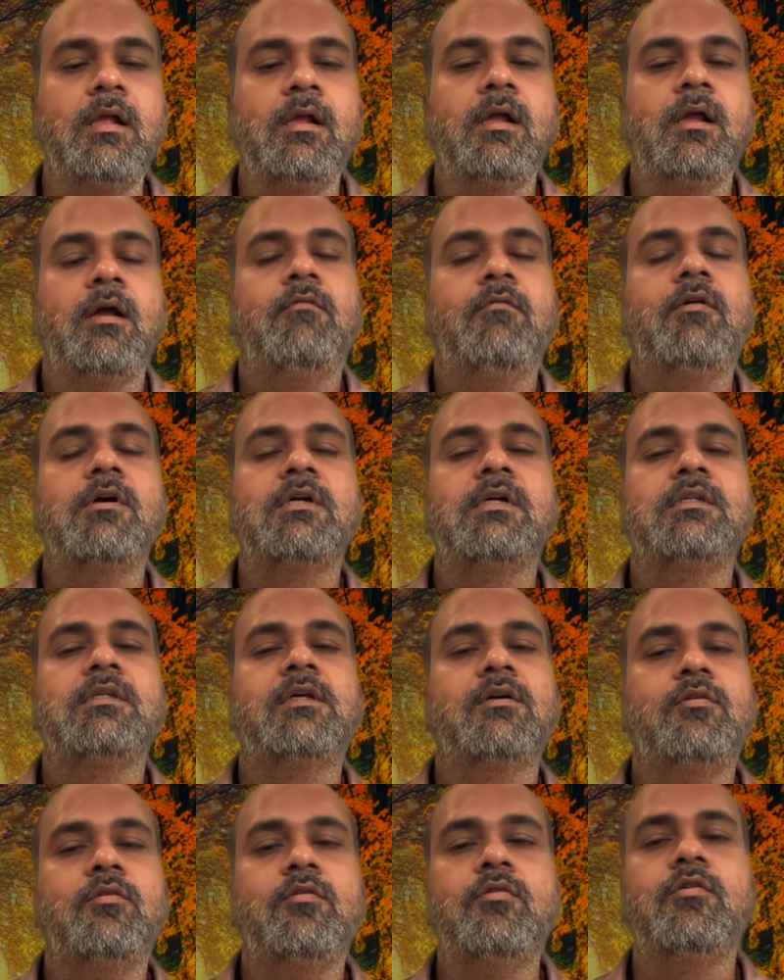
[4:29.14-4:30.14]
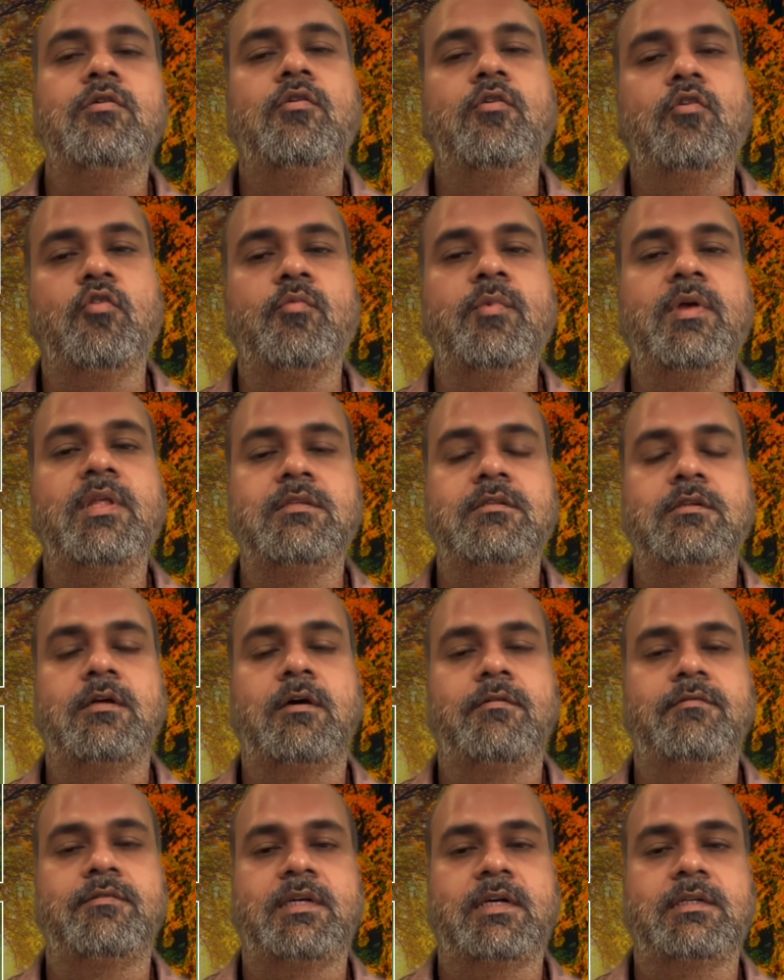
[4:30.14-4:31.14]
What are the good omens
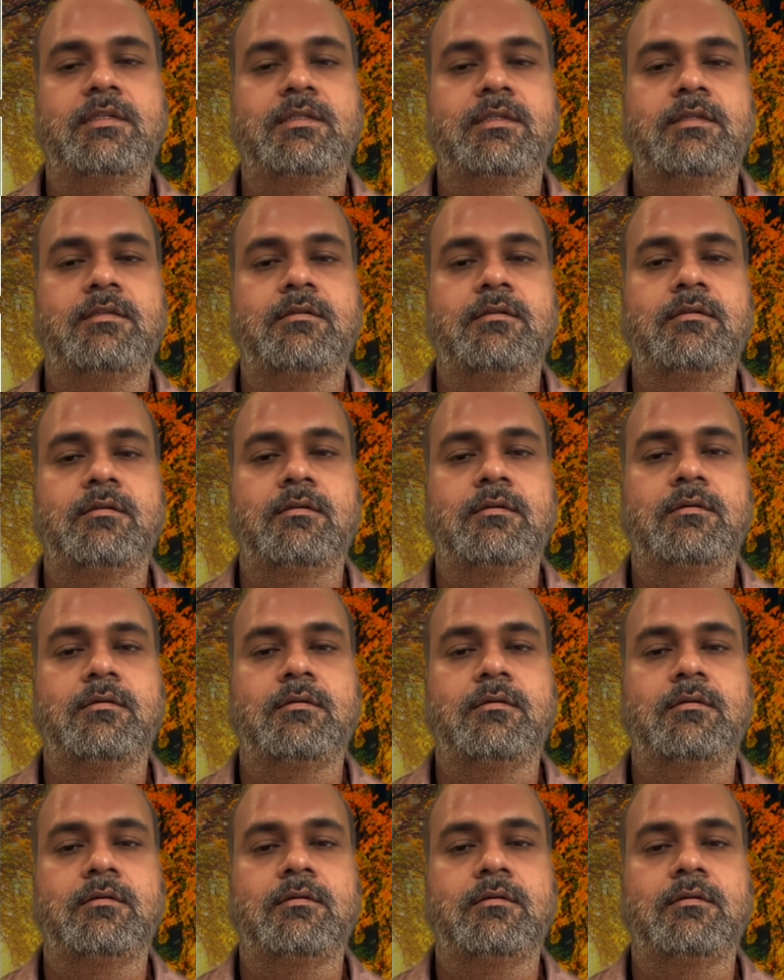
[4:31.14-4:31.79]
of success?